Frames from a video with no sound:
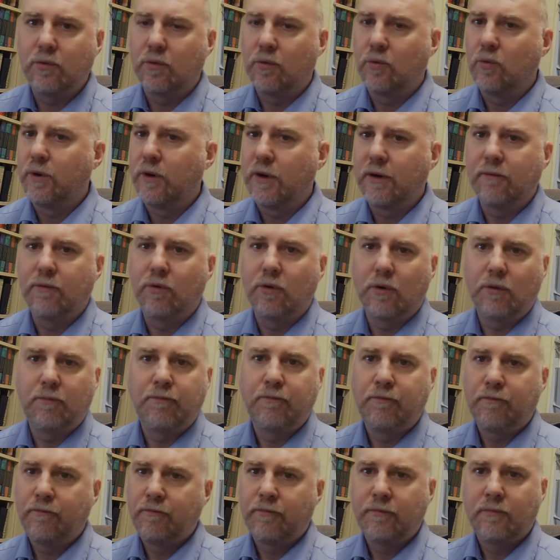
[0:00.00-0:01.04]
or whenever
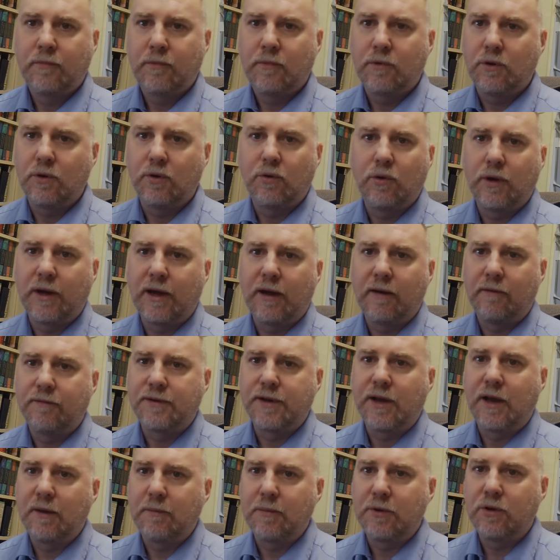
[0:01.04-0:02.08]
you have
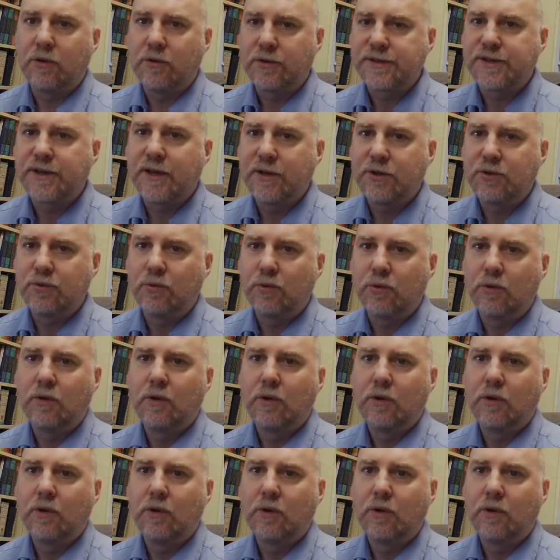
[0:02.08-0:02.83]
time in your schedule